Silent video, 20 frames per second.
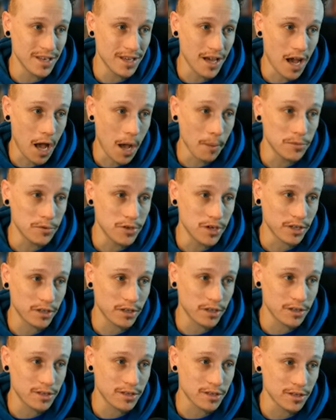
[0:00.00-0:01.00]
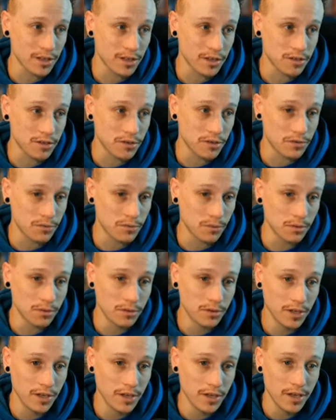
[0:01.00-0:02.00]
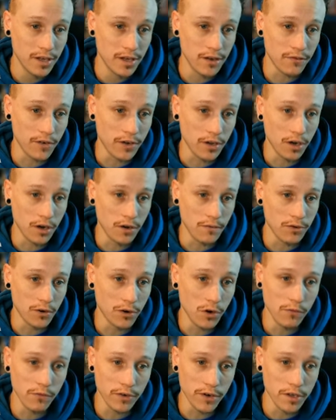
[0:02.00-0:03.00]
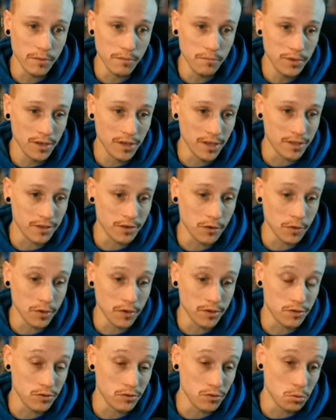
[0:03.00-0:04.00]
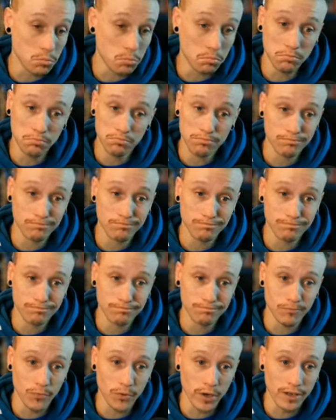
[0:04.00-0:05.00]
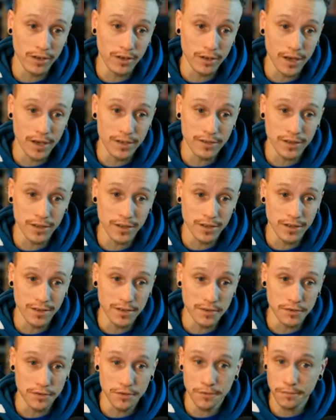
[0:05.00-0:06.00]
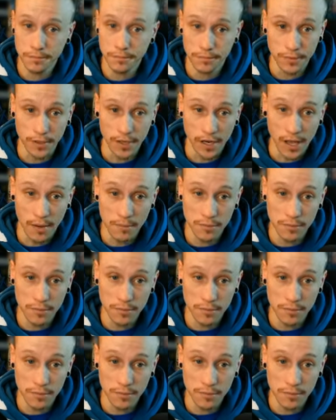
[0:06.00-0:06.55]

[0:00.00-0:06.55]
the object selection tool. If I hover over him, it's going to recognize that he's an